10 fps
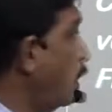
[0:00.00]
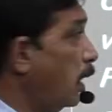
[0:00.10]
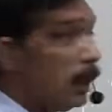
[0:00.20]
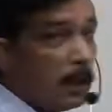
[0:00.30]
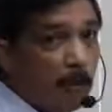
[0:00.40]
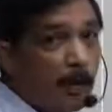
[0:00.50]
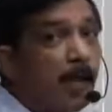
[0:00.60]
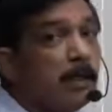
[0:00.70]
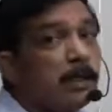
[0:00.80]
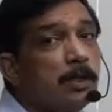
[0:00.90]
in
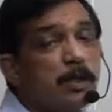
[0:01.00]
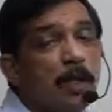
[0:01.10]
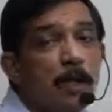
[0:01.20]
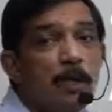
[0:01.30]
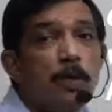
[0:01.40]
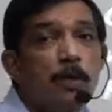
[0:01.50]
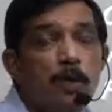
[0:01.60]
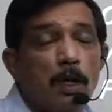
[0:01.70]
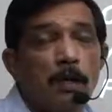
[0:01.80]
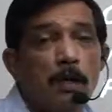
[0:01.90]
comparison to that huge
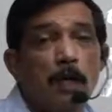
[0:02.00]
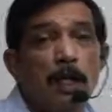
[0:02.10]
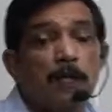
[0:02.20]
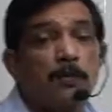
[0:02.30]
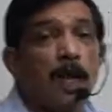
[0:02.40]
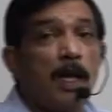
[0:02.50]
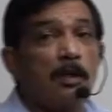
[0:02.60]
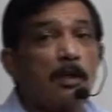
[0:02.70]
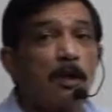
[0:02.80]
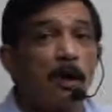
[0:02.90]
expanse
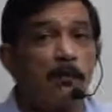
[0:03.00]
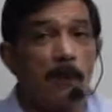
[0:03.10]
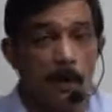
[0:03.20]
of